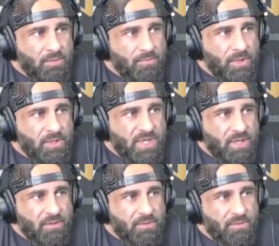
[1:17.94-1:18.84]

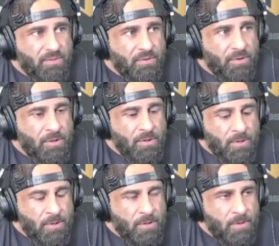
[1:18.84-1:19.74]

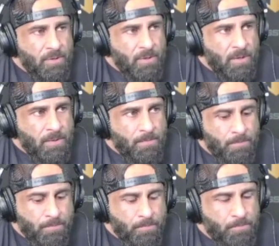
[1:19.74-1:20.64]

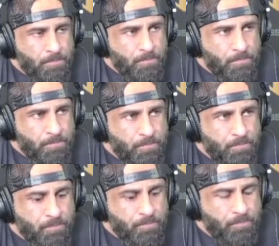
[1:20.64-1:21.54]

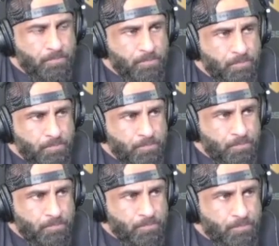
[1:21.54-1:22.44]

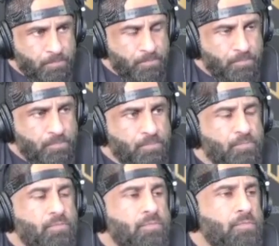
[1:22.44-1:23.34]

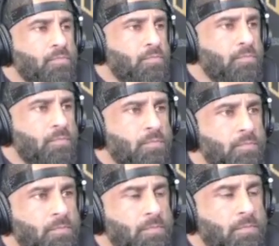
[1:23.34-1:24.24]

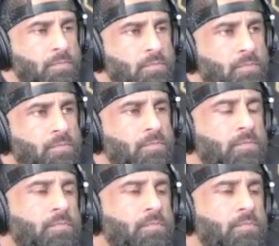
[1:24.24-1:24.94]
This person isn't speaking.